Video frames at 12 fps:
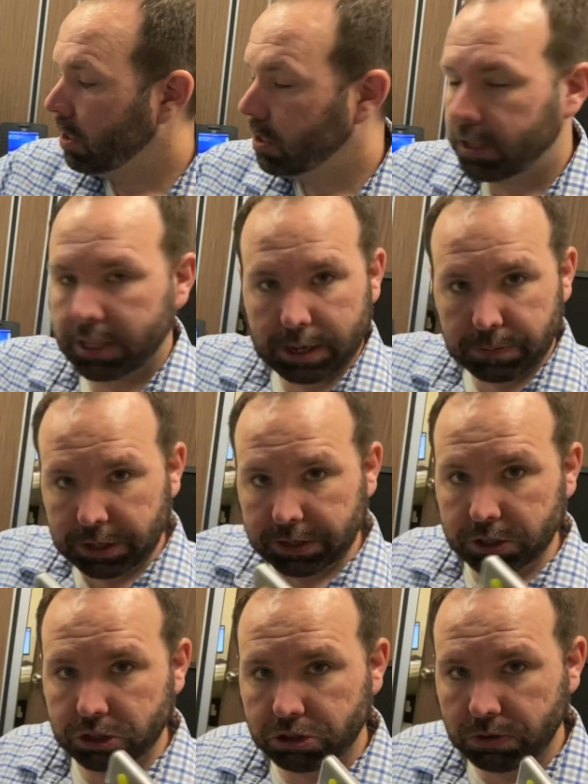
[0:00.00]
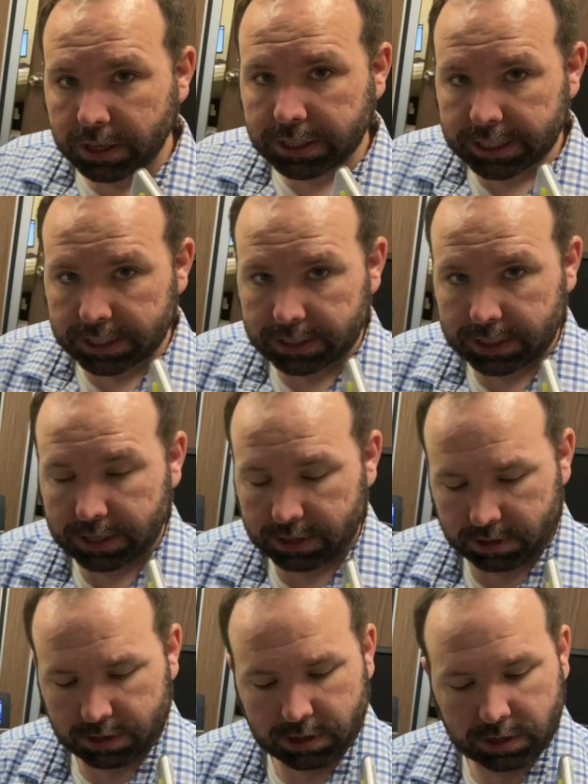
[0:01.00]
So that when you construct it,
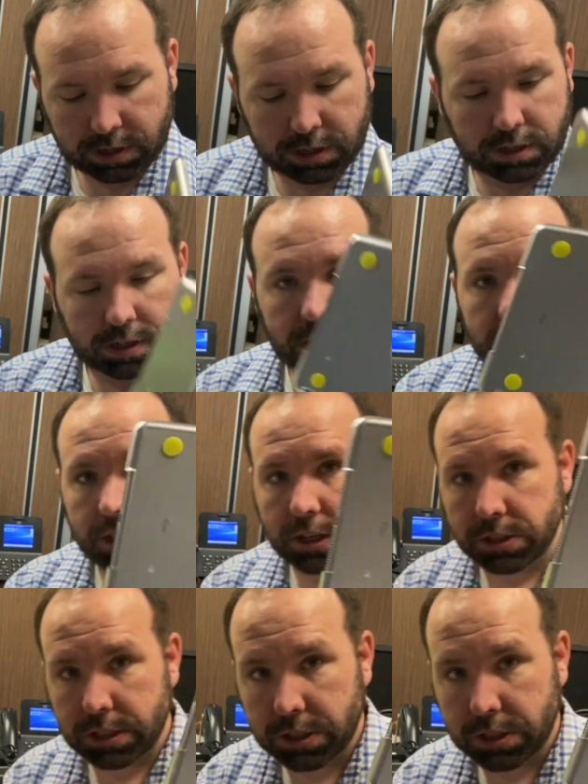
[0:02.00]
there's